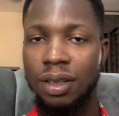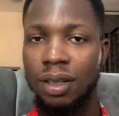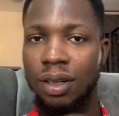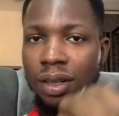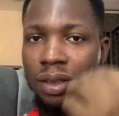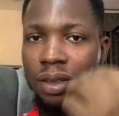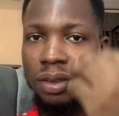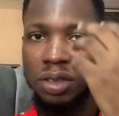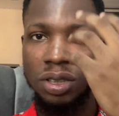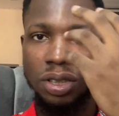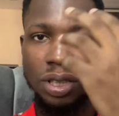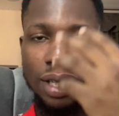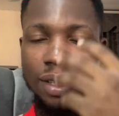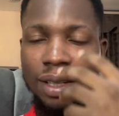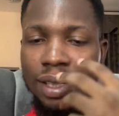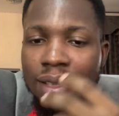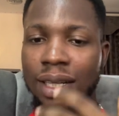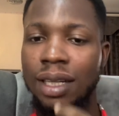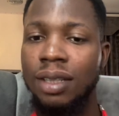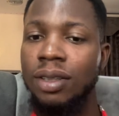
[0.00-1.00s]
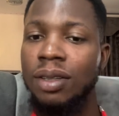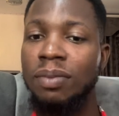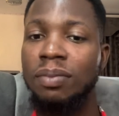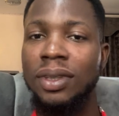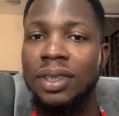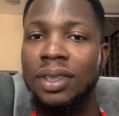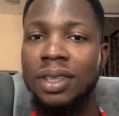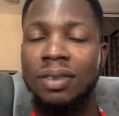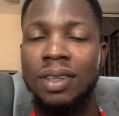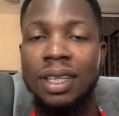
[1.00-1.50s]
All these chakras are in your
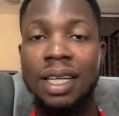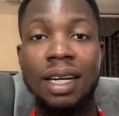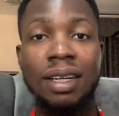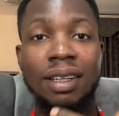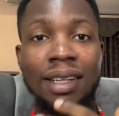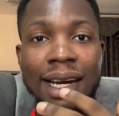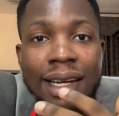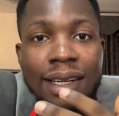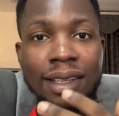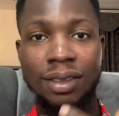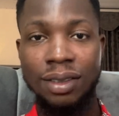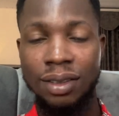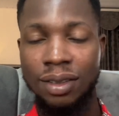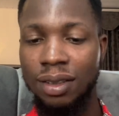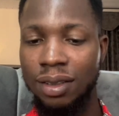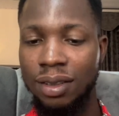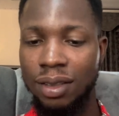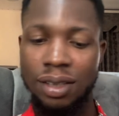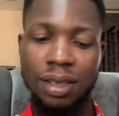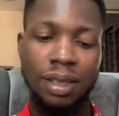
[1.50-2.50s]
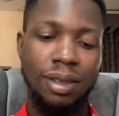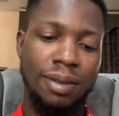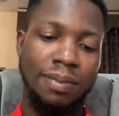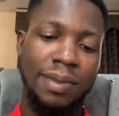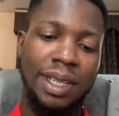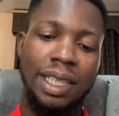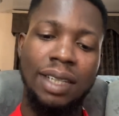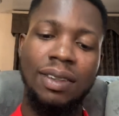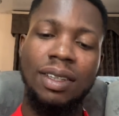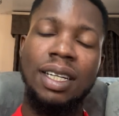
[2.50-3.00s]
body, whether you like it or not. It doesn't
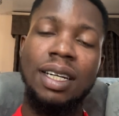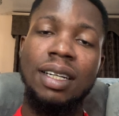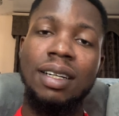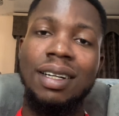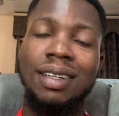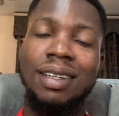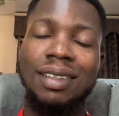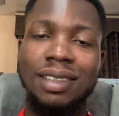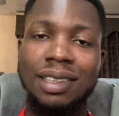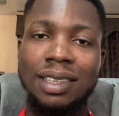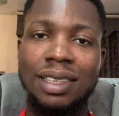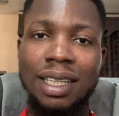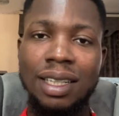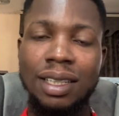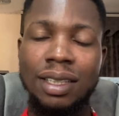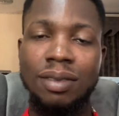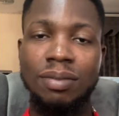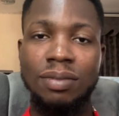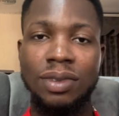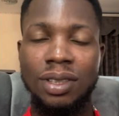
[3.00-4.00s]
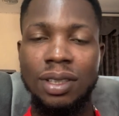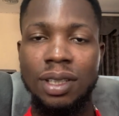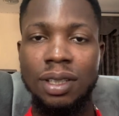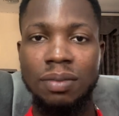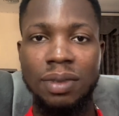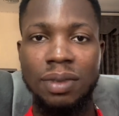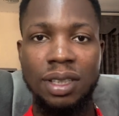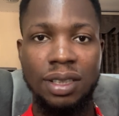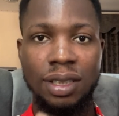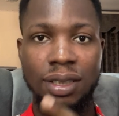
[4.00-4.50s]
matter whether you're a Christian, a Muslim,
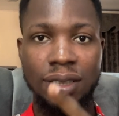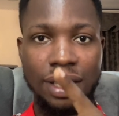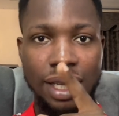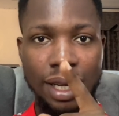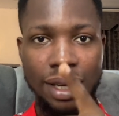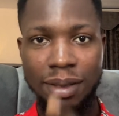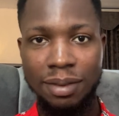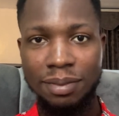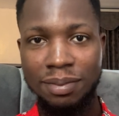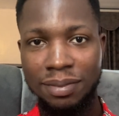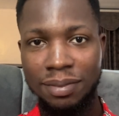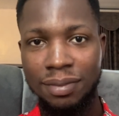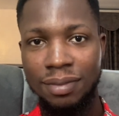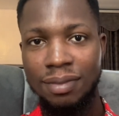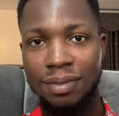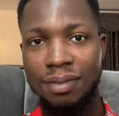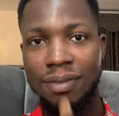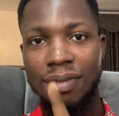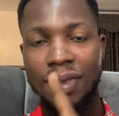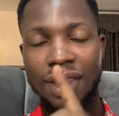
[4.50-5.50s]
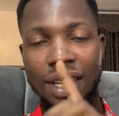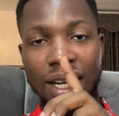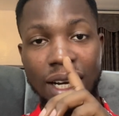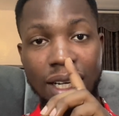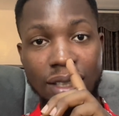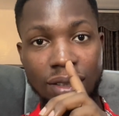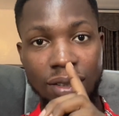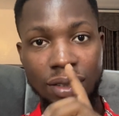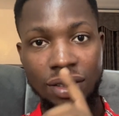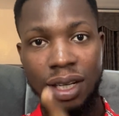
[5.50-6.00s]
it is there.
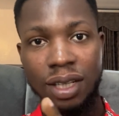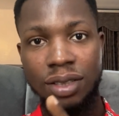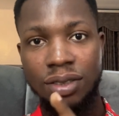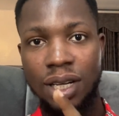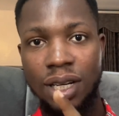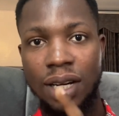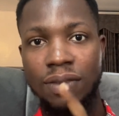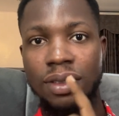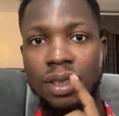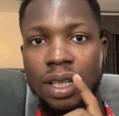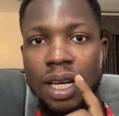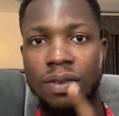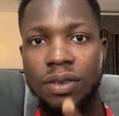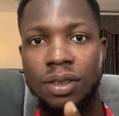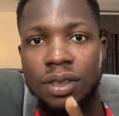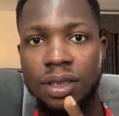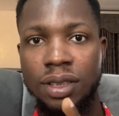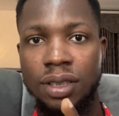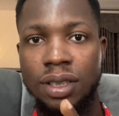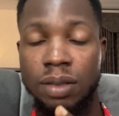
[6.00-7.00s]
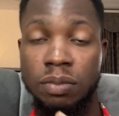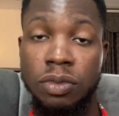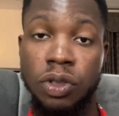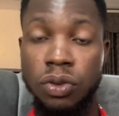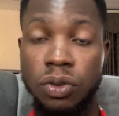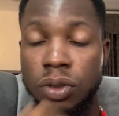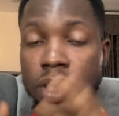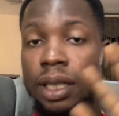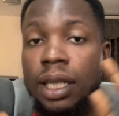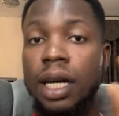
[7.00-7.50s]
As long as you have a nervous system,
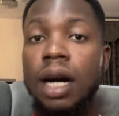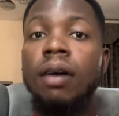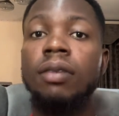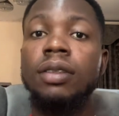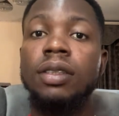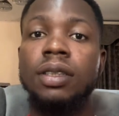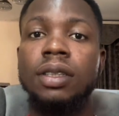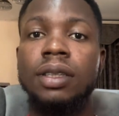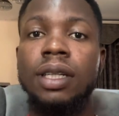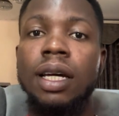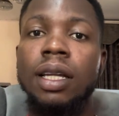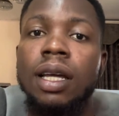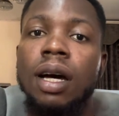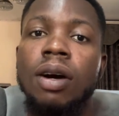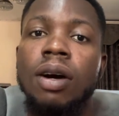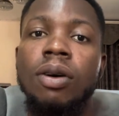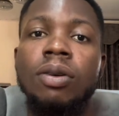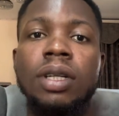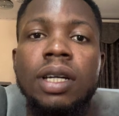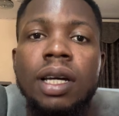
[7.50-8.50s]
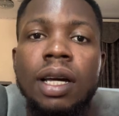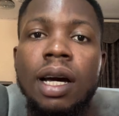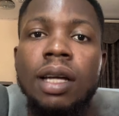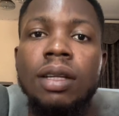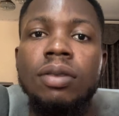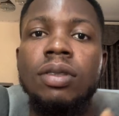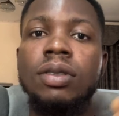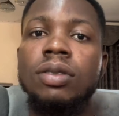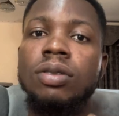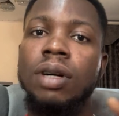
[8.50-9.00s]
you can now decide that, okay, I
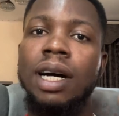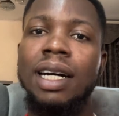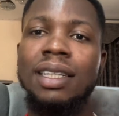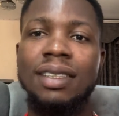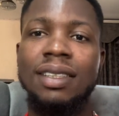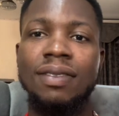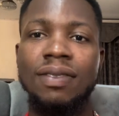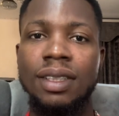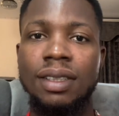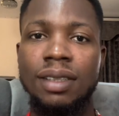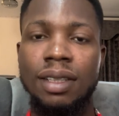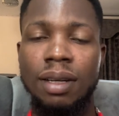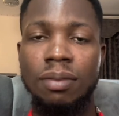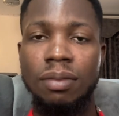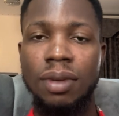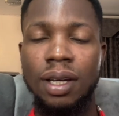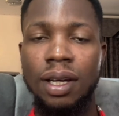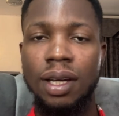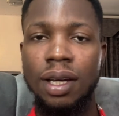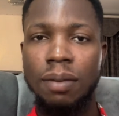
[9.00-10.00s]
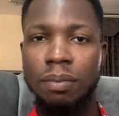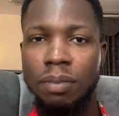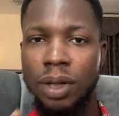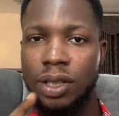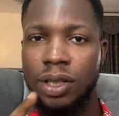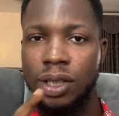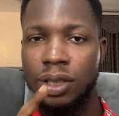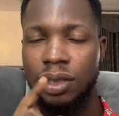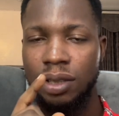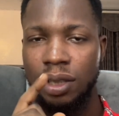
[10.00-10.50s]
don't want to activate them
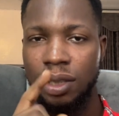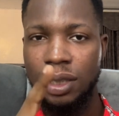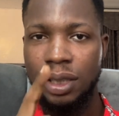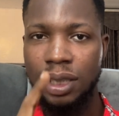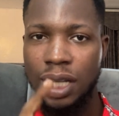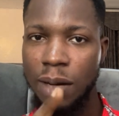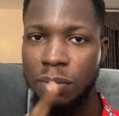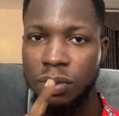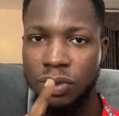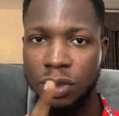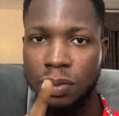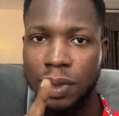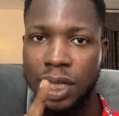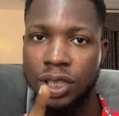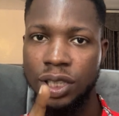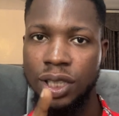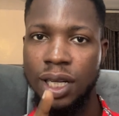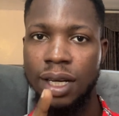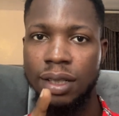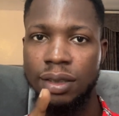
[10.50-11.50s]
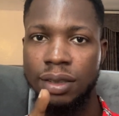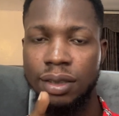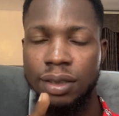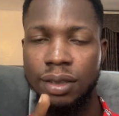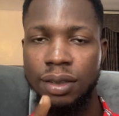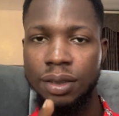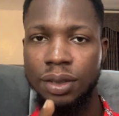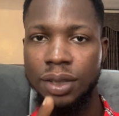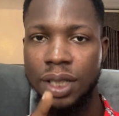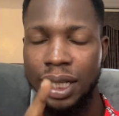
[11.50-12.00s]
because nothing happens by chance.
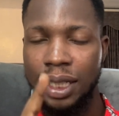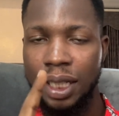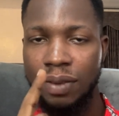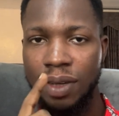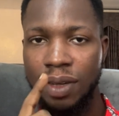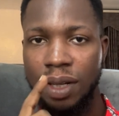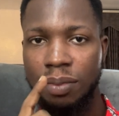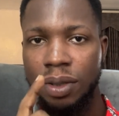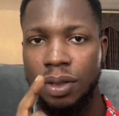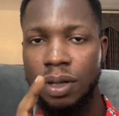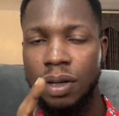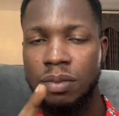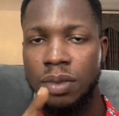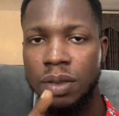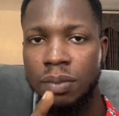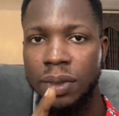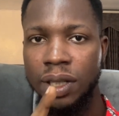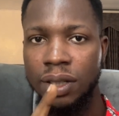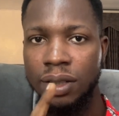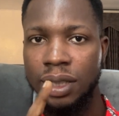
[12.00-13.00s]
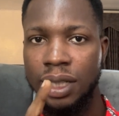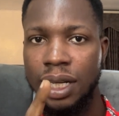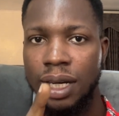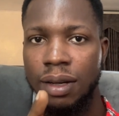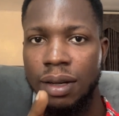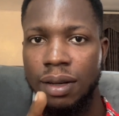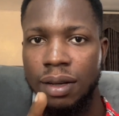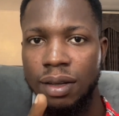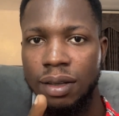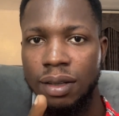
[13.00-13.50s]
You can never become a
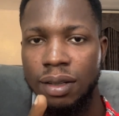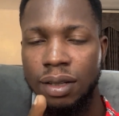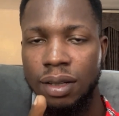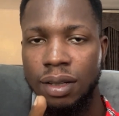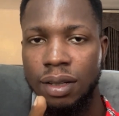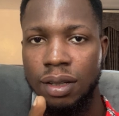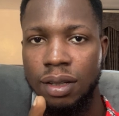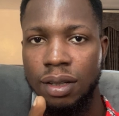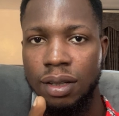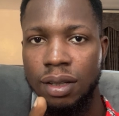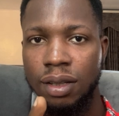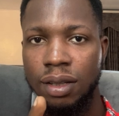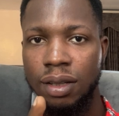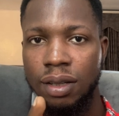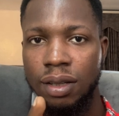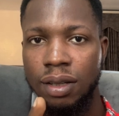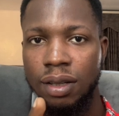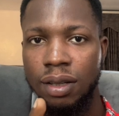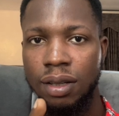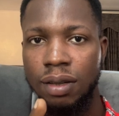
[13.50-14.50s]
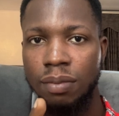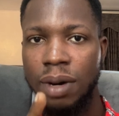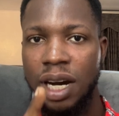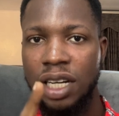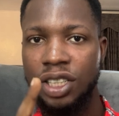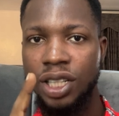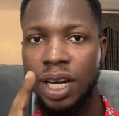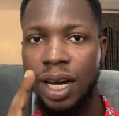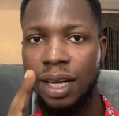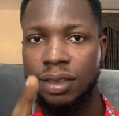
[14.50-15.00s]
millionaire by
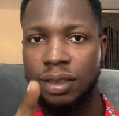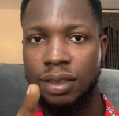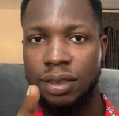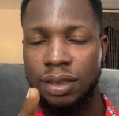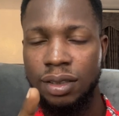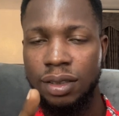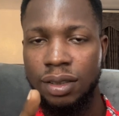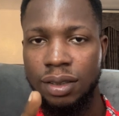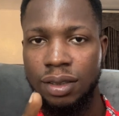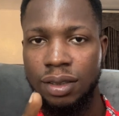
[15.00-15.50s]
chance.